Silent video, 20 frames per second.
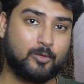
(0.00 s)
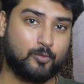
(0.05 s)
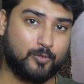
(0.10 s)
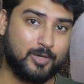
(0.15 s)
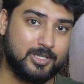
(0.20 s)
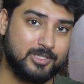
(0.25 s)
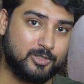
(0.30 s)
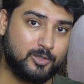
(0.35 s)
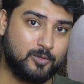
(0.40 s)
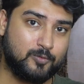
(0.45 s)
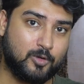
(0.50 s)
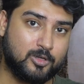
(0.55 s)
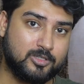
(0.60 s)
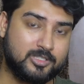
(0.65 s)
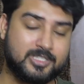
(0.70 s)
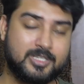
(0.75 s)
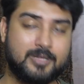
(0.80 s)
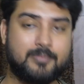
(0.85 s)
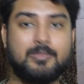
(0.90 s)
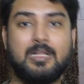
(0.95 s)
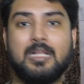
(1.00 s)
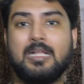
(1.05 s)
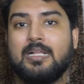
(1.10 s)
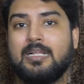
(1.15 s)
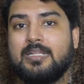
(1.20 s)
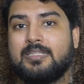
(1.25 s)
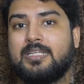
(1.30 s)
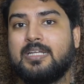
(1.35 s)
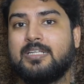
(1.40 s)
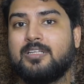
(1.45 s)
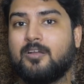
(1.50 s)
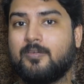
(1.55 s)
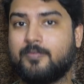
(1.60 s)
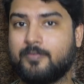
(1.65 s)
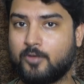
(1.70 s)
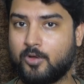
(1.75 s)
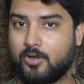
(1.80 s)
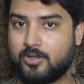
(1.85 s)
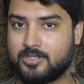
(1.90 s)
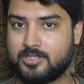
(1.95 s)
once you watch them then of
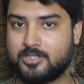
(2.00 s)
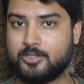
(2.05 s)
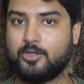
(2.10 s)
course